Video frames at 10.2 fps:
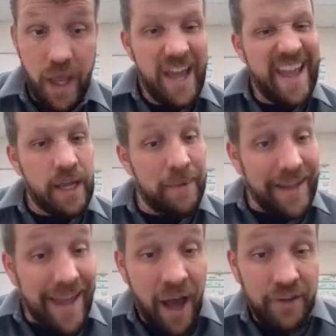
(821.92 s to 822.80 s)
It can be
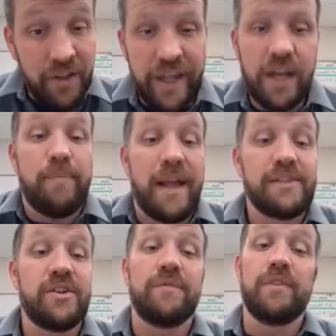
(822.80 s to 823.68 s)
calculated
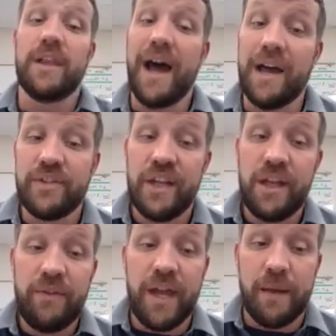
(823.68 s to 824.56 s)
based on the velocity
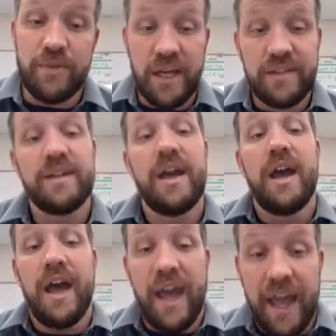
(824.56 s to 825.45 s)
of the object
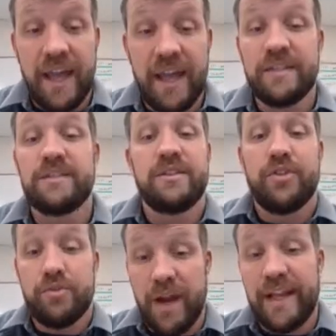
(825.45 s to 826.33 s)
and
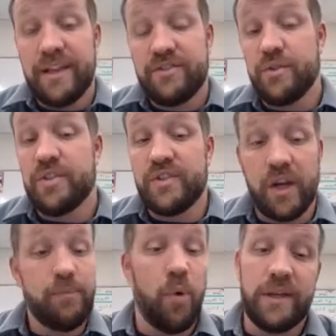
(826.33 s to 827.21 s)
the radius to the
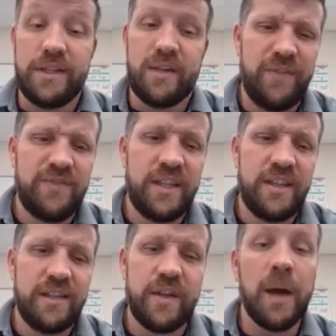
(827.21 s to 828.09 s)
center point. And we've seen
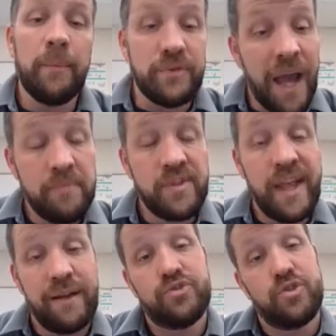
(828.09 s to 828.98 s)
this a couple times
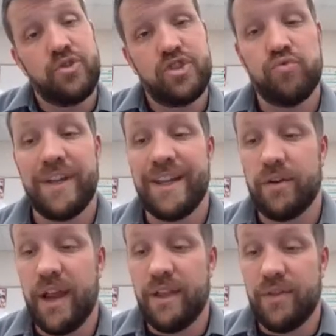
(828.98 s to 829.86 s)
now, so just to
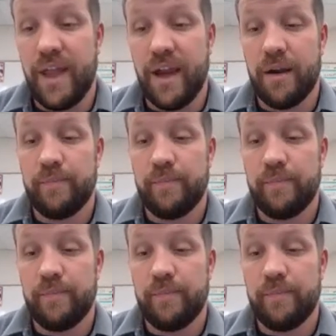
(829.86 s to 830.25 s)
reiterate there.